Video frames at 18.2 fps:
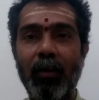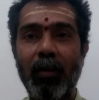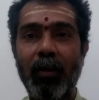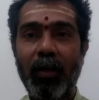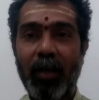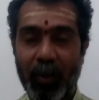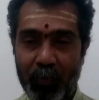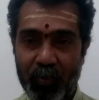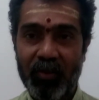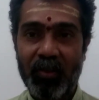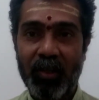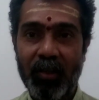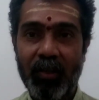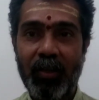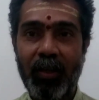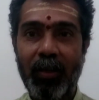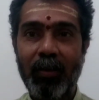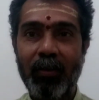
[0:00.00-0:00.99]

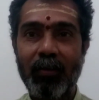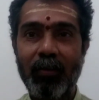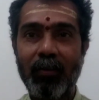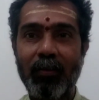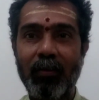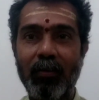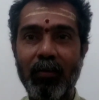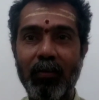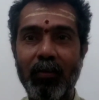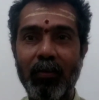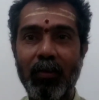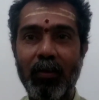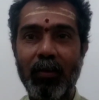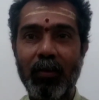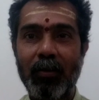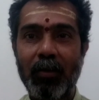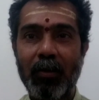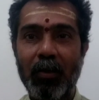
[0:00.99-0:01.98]
representing
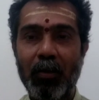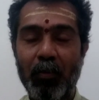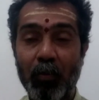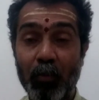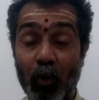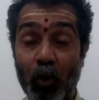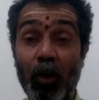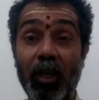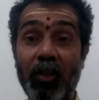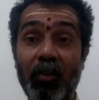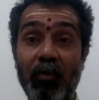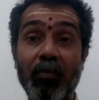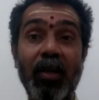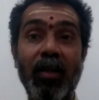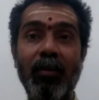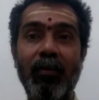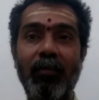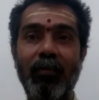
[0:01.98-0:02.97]

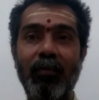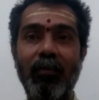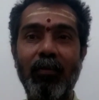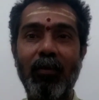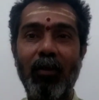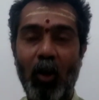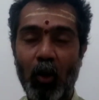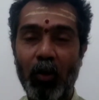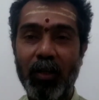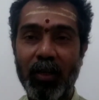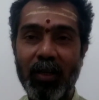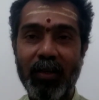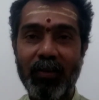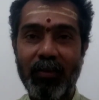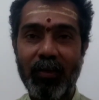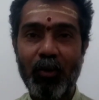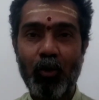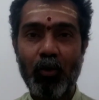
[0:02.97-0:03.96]
Bruhatman
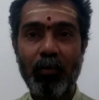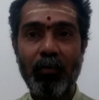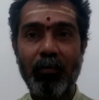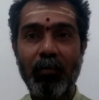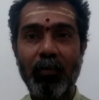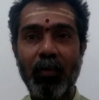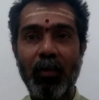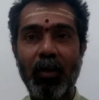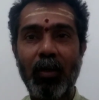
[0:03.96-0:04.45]
organization,